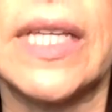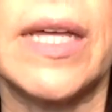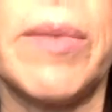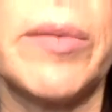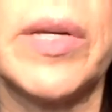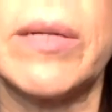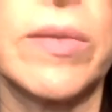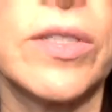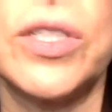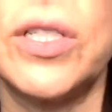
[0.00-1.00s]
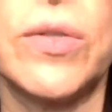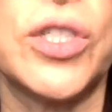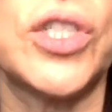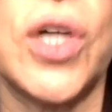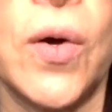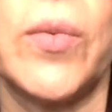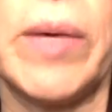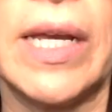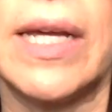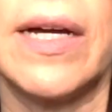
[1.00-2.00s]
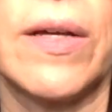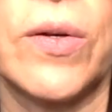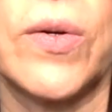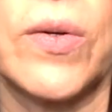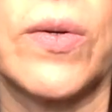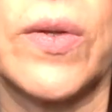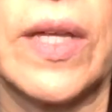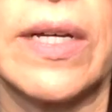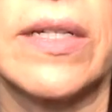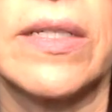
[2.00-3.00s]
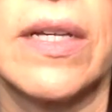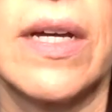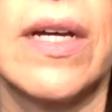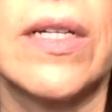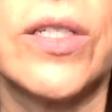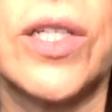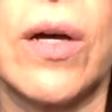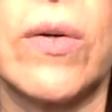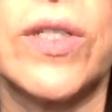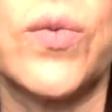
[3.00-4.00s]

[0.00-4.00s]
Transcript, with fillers: they may have been able to do so many other things. So it's